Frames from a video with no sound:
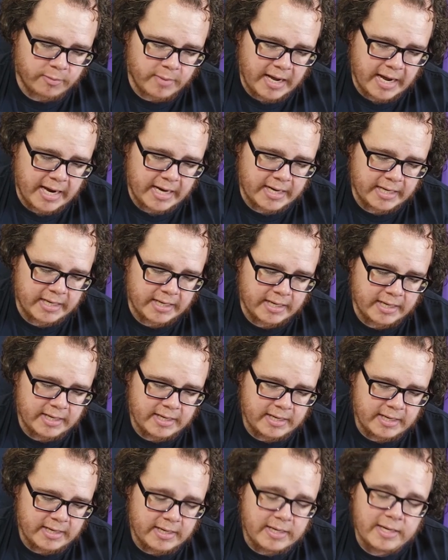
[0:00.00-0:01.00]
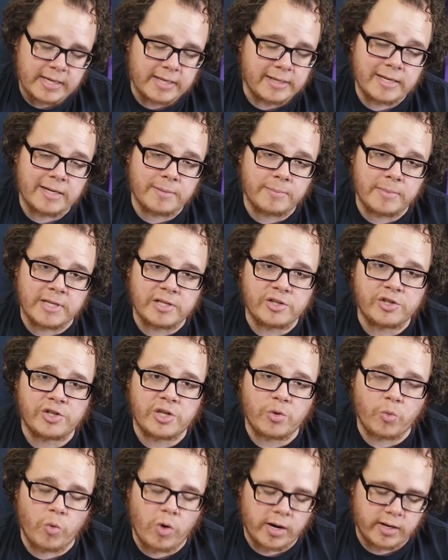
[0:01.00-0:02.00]
hiding, it didn't mean
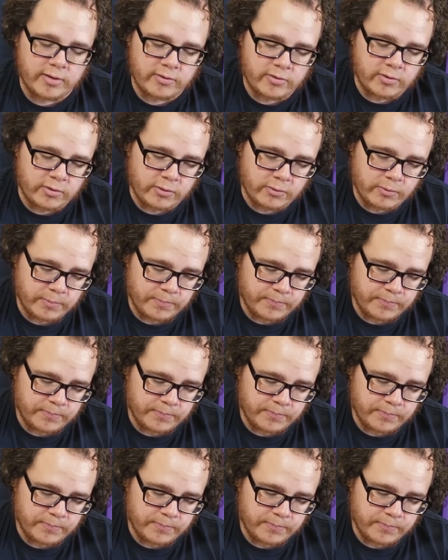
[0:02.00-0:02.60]
she wanted to.